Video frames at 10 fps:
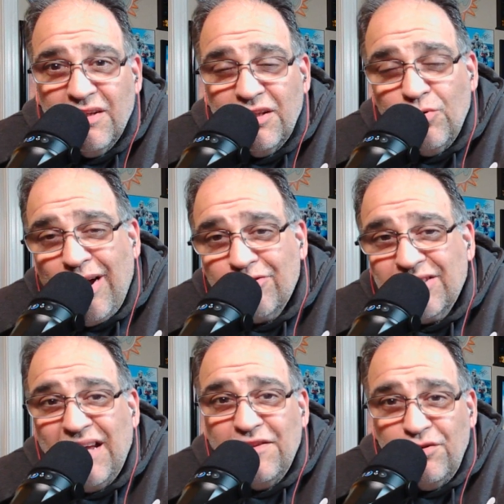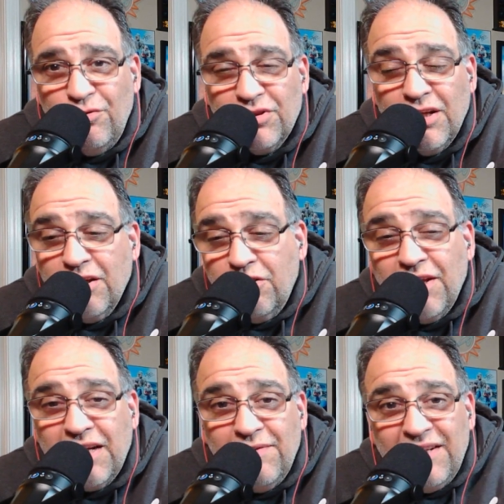You're outside the news. You're
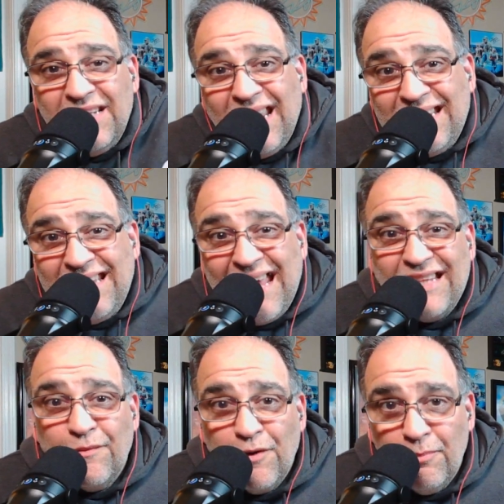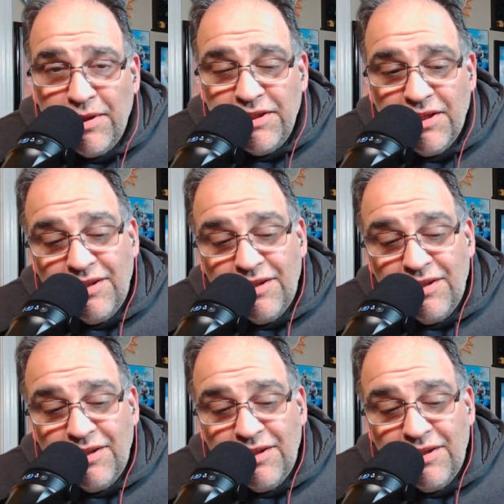not even in the NFL media.